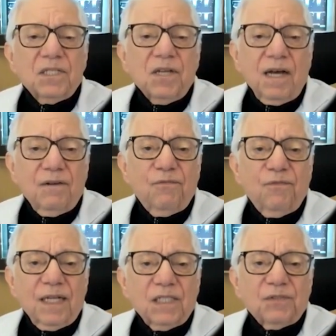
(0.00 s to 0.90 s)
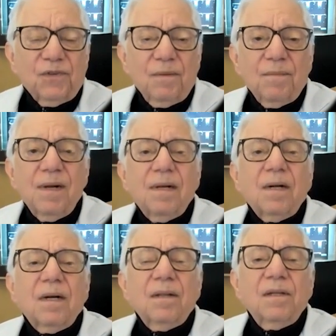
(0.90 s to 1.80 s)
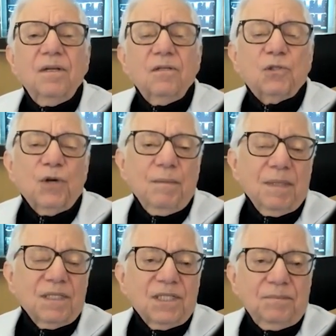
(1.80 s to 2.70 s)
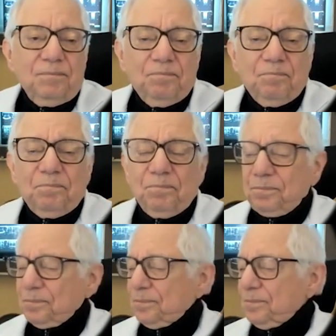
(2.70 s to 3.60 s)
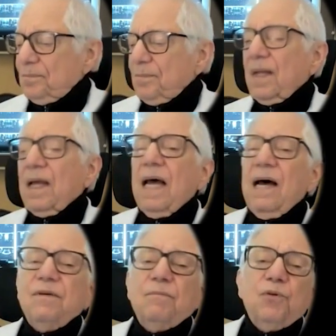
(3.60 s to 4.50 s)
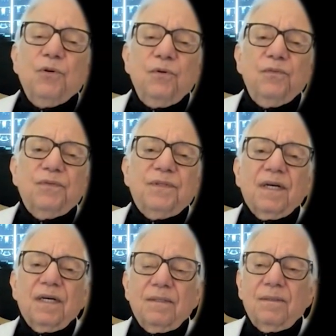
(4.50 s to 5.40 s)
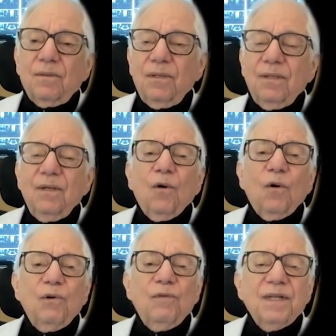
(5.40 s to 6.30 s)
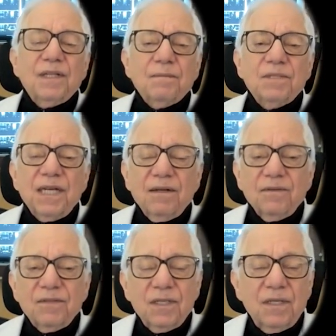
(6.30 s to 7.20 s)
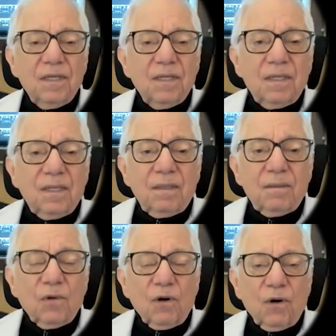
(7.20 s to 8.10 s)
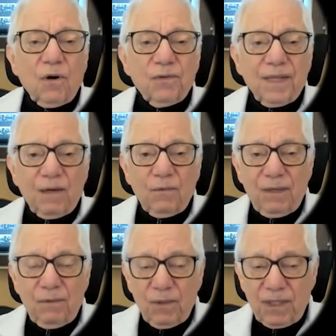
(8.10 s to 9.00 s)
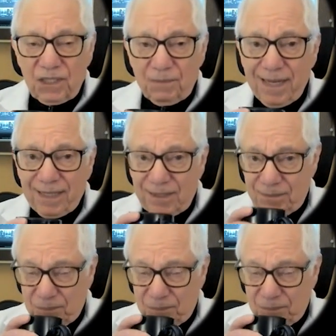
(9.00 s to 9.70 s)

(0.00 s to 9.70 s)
side effects from the new treatments have improved or revealed themselves more often than we would expect.